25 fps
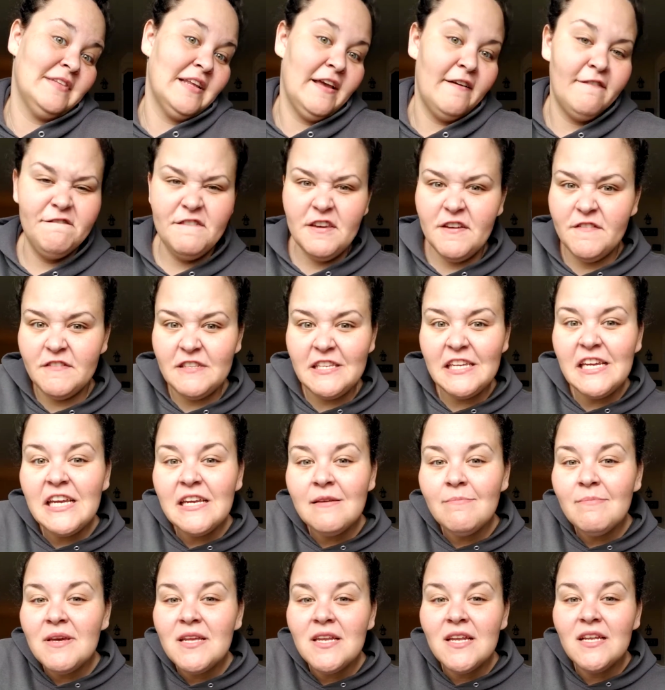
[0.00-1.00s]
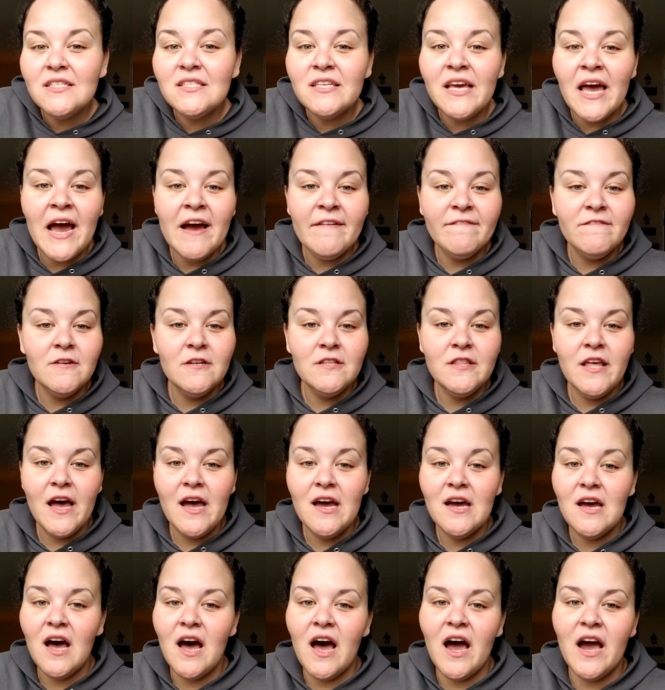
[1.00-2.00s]
15 minutes after
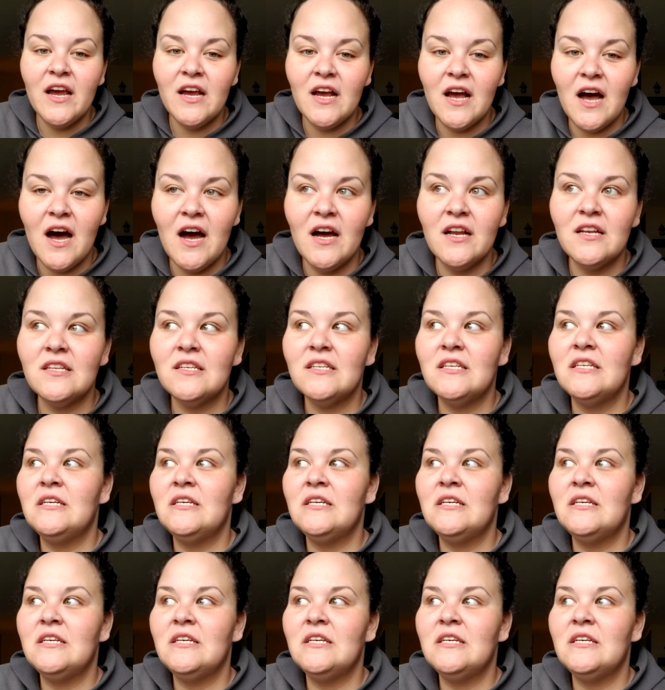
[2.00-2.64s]
that, I got